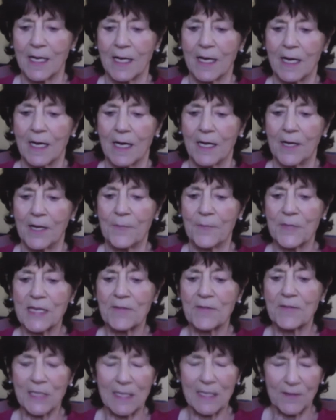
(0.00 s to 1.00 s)
um,
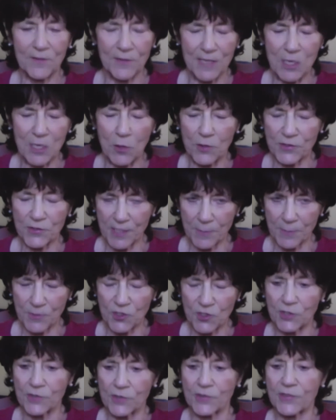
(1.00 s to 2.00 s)
even given their
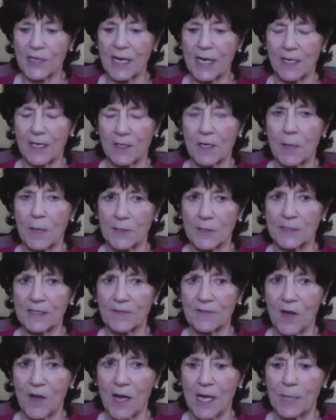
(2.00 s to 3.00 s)
assumptions
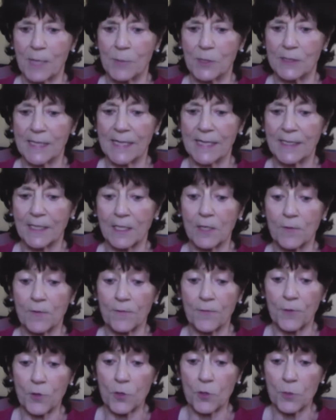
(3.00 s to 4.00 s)
economically viable. And it
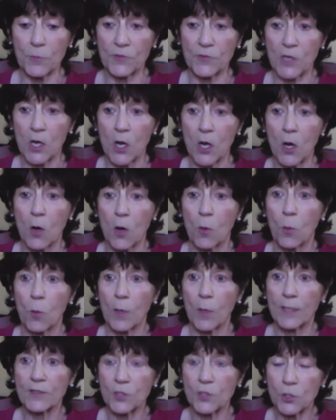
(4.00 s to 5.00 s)
confirms
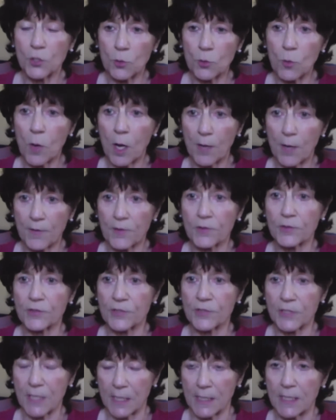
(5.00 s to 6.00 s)
what two other
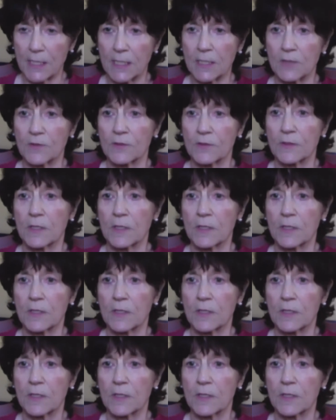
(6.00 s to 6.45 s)
studies